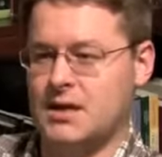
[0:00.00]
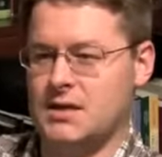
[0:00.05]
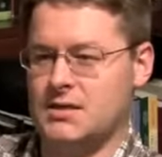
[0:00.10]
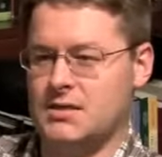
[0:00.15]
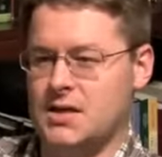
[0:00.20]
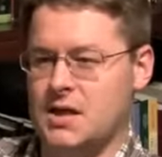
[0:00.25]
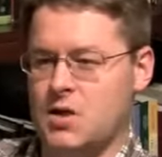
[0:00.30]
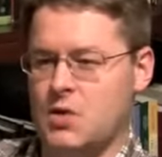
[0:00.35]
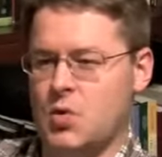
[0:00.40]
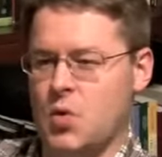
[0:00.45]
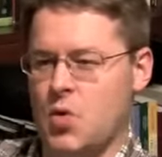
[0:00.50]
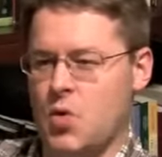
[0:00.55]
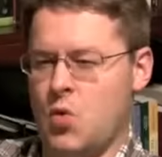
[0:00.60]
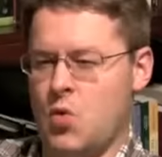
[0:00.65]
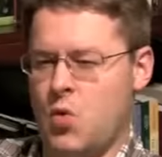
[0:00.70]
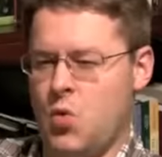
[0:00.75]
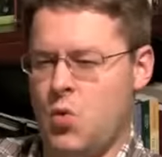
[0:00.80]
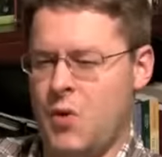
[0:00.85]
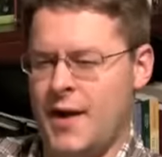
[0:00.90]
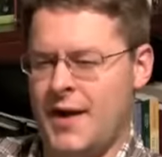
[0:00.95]
So,
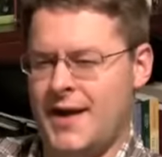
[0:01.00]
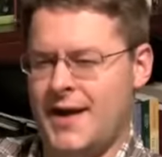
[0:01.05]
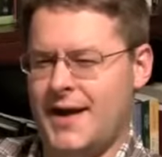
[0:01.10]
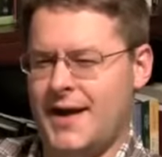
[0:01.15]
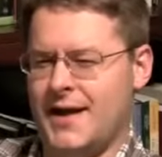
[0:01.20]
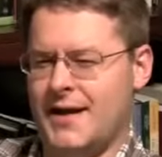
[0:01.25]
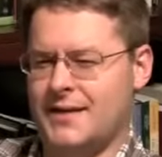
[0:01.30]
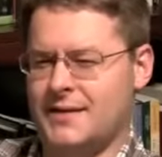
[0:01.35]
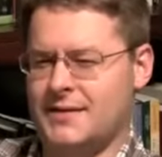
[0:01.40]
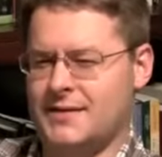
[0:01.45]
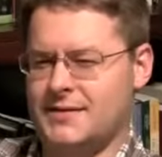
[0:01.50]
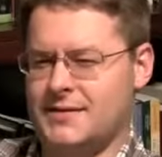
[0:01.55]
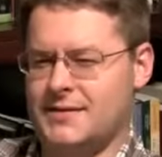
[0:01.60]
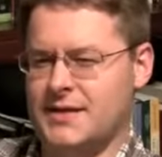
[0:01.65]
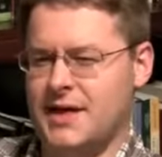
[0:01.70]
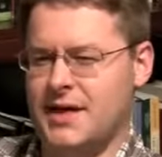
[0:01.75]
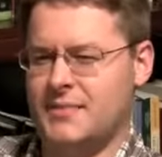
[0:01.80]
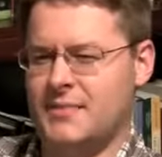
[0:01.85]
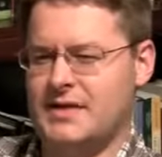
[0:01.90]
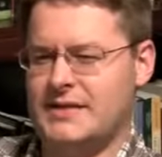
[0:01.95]
why
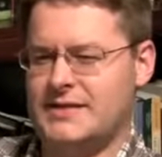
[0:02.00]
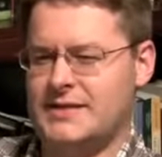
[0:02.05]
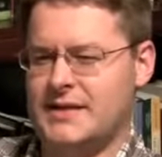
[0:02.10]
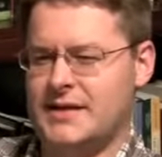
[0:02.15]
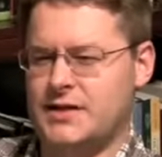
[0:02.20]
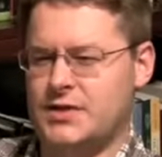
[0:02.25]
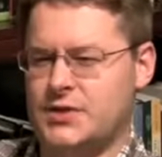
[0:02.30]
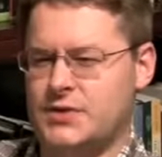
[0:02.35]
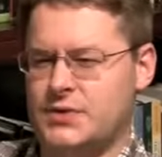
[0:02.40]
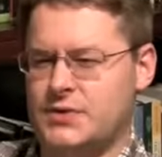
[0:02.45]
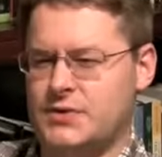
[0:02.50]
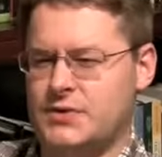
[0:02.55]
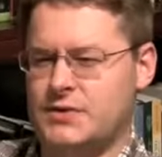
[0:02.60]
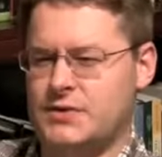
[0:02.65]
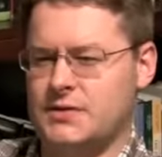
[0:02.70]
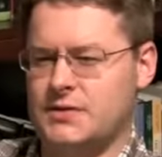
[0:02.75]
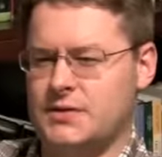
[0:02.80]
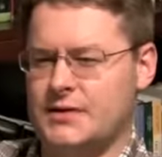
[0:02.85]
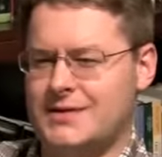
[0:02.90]
does ABC News